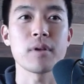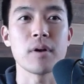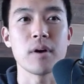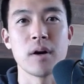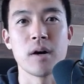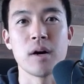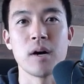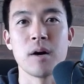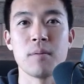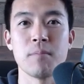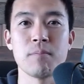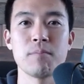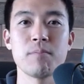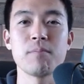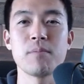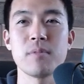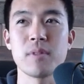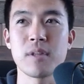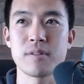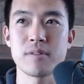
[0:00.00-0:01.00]

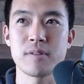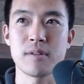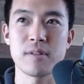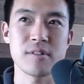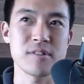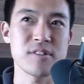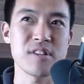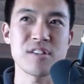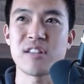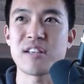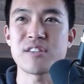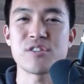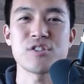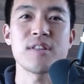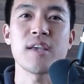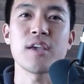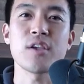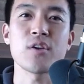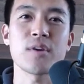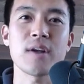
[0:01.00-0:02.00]
let's just
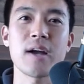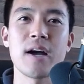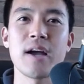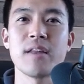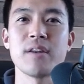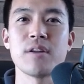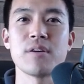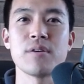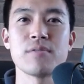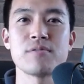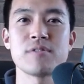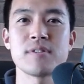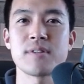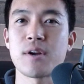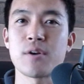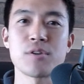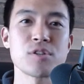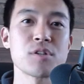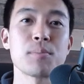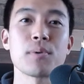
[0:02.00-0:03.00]
take your kind of
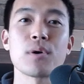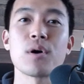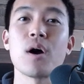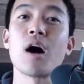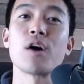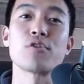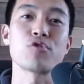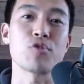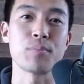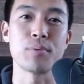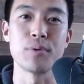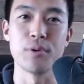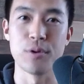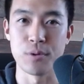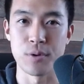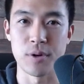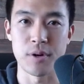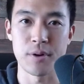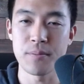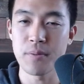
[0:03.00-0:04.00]
stereotypical
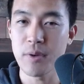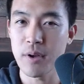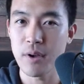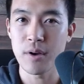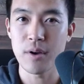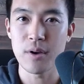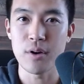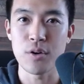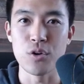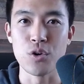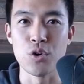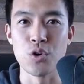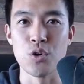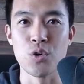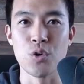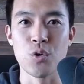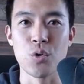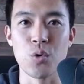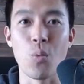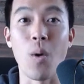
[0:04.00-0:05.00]
entrepreneur
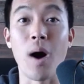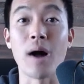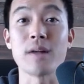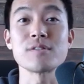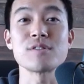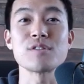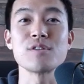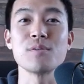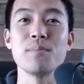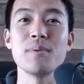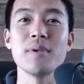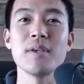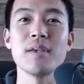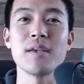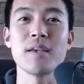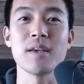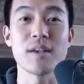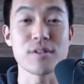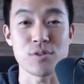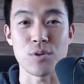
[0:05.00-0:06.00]
who wants to be
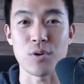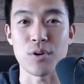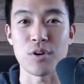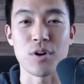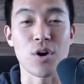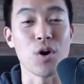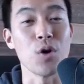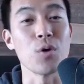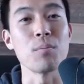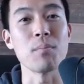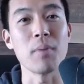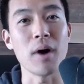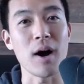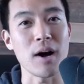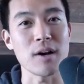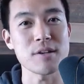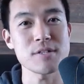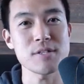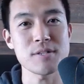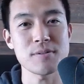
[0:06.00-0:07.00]
his or her own
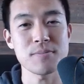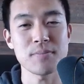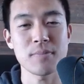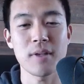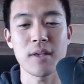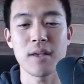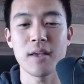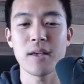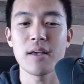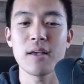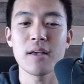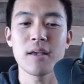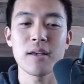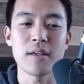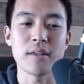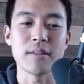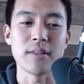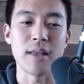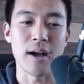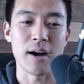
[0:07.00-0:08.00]
boss.
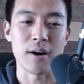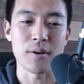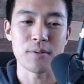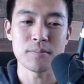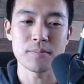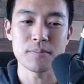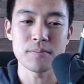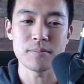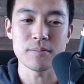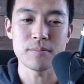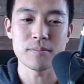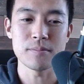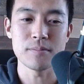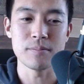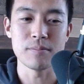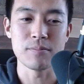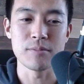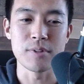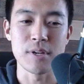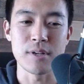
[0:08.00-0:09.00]
Now,
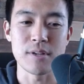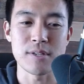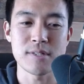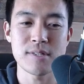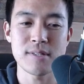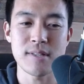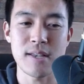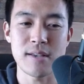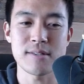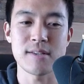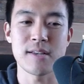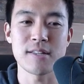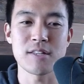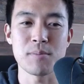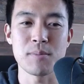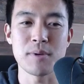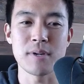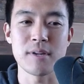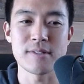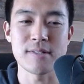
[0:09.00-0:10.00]
the
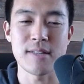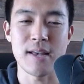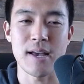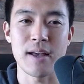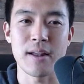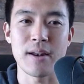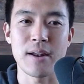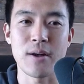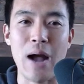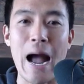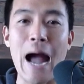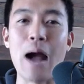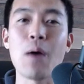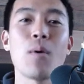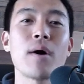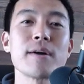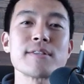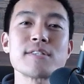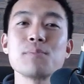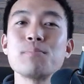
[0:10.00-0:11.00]
sentiment is that I
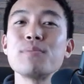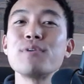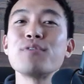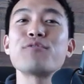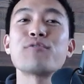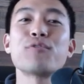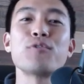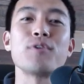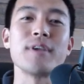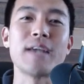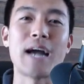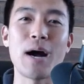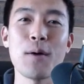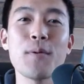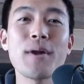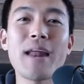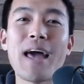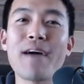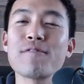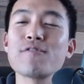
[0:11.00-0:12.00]
want to be free. I
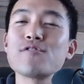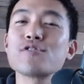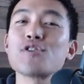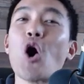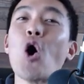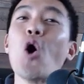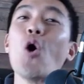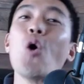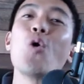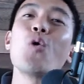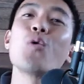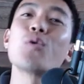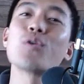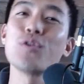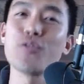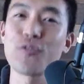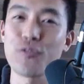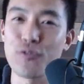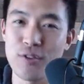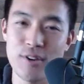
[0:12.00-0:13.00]
want to have
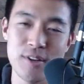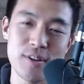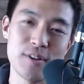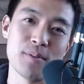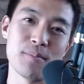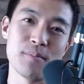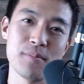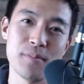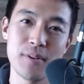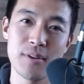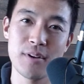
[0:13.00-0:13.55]
total freedom